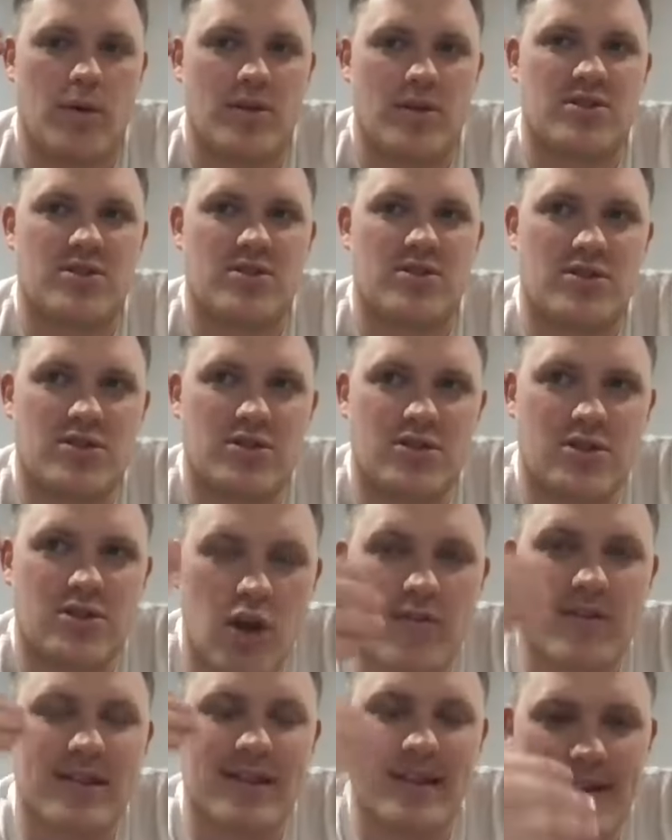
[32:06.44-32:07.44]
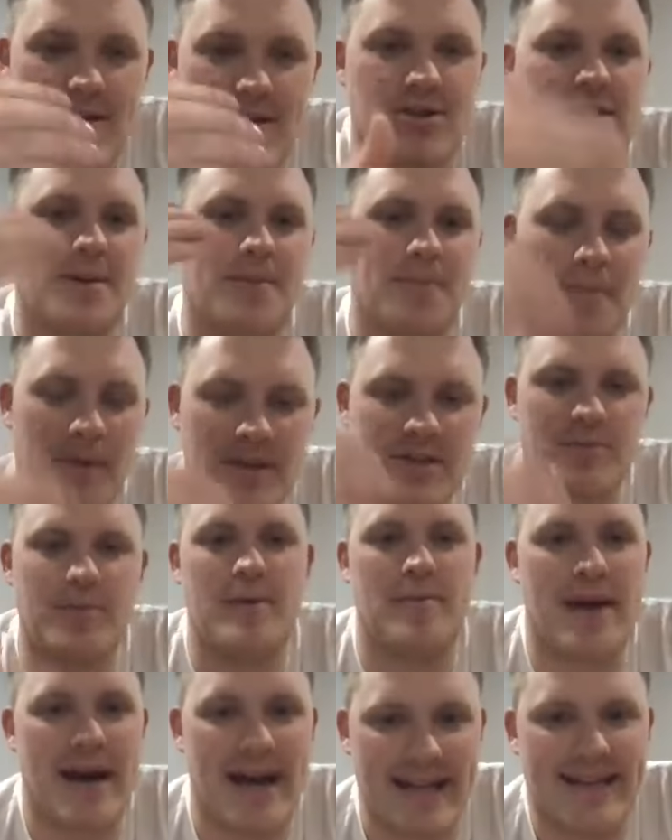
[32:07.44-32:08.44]
servant leadership must be
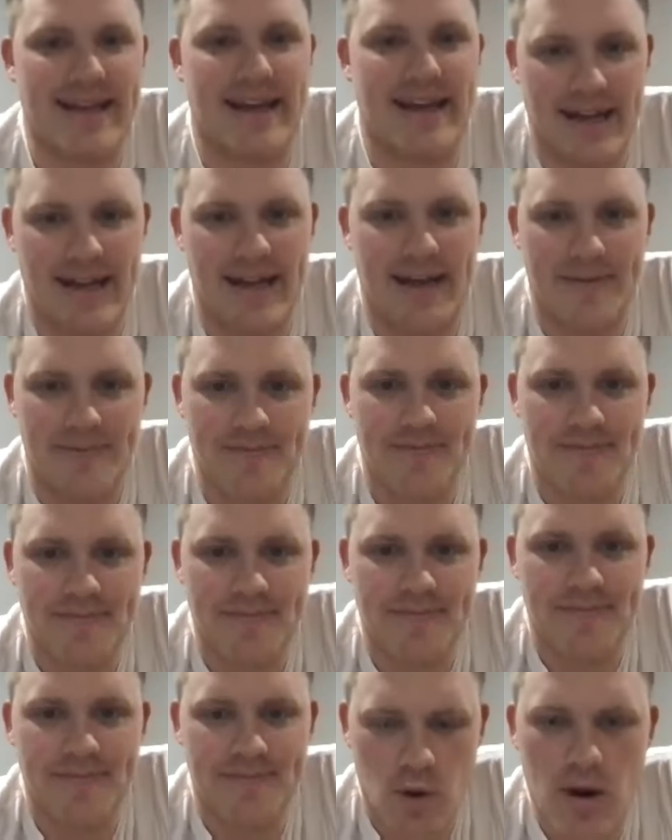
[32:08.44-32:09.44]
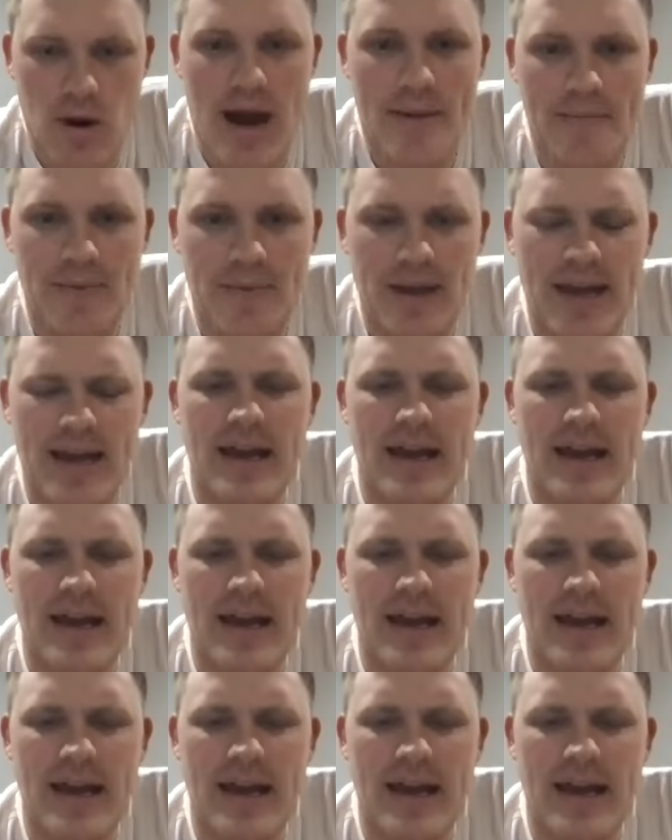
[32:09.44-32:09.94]
my identity, right?